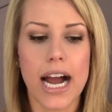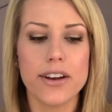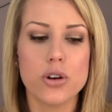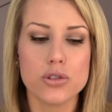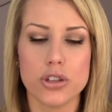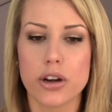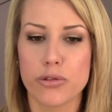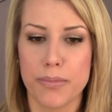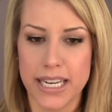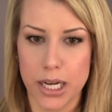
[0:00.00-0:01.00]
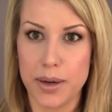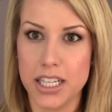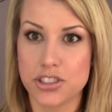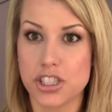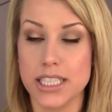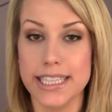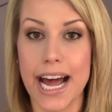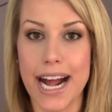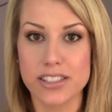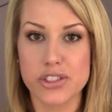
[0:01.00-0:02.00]
I don't look for my nail polish to
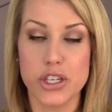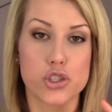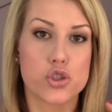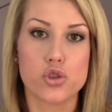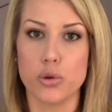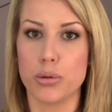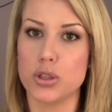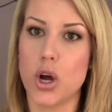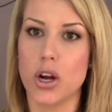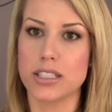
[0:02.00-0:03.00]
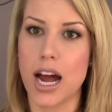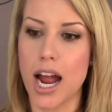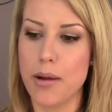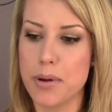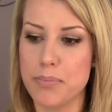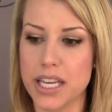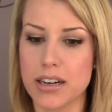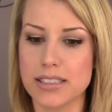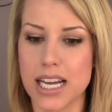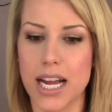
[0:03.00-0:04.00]
last a super long time
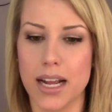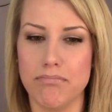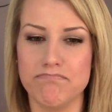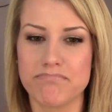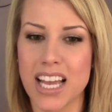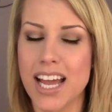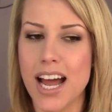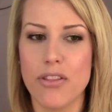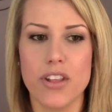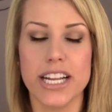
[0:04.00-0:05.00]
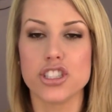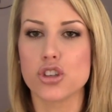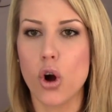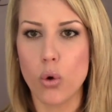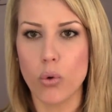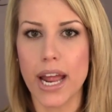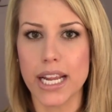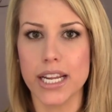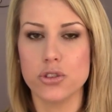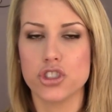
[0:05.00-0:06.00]
because um, it just
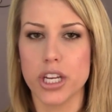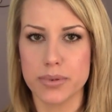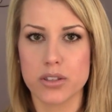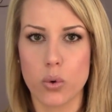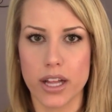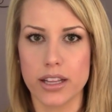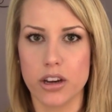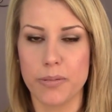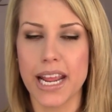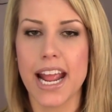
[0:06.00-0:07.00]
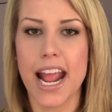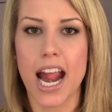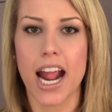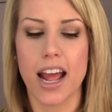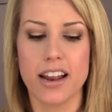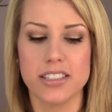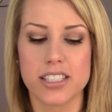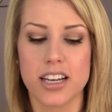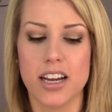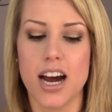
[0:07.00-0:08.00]
already chips quickly on me
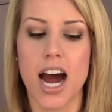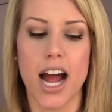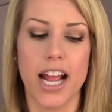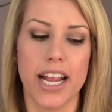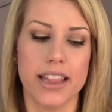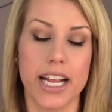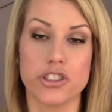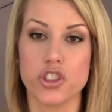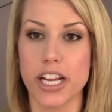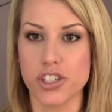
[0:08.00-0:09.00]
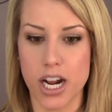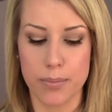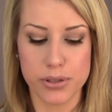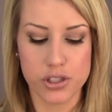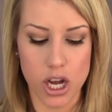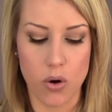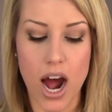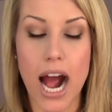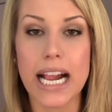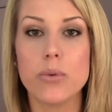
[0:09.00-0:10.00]
and I like to change it up.
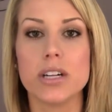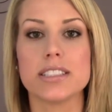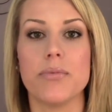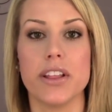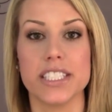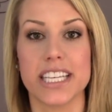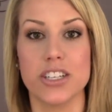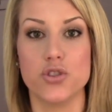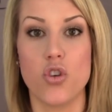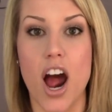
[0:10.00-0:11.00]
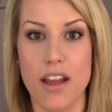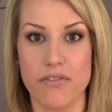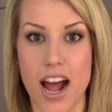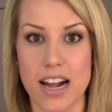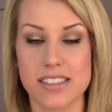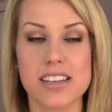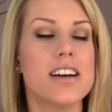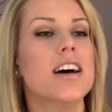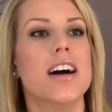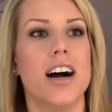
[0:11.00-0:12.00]
So I want something that's gonna dry fast
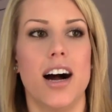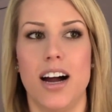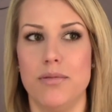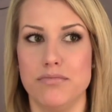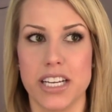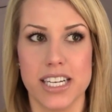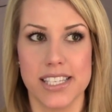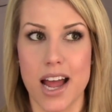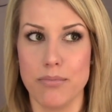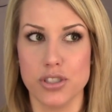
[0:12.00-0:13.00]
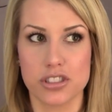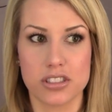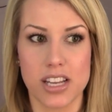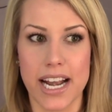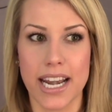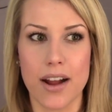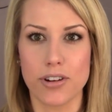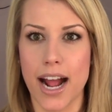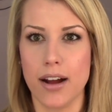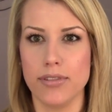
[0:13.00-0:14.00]
um, because I'm just, I
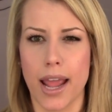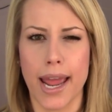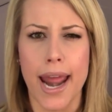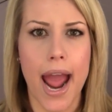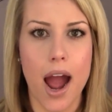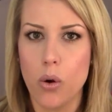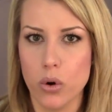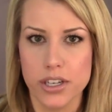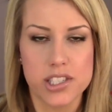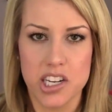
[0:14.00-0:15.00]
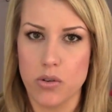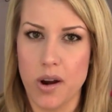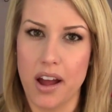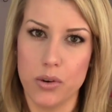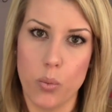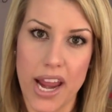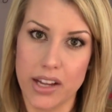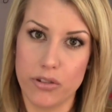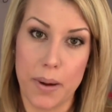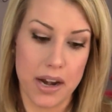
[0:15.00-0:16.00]
never have like an hour to sit around
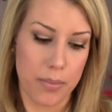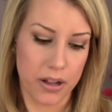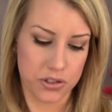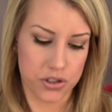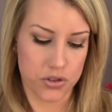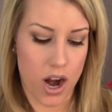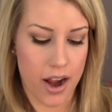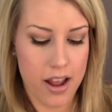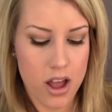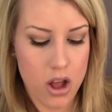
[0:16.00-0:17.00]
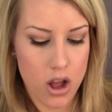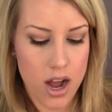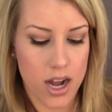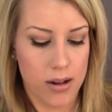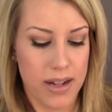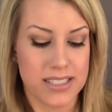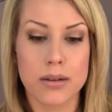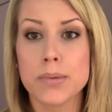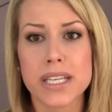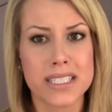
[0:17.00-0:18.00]
waiting for my nail polish to dry. Um, and
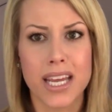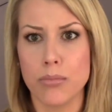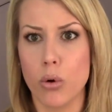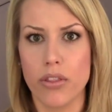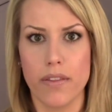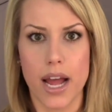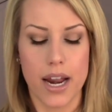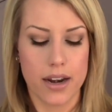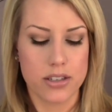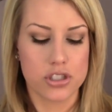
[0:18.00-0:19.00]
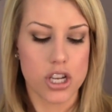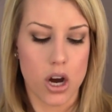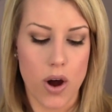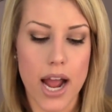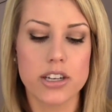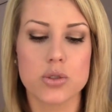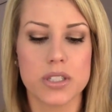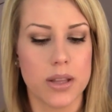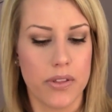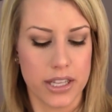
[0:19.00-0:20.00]
sometimes it can take more than that. So I just
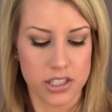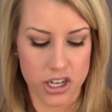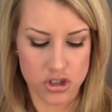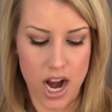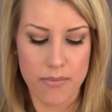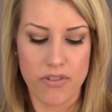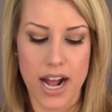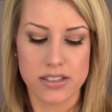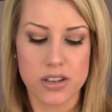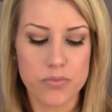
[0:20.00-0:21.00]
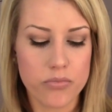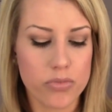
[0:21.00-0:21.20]
want something that's gonna dry and fast.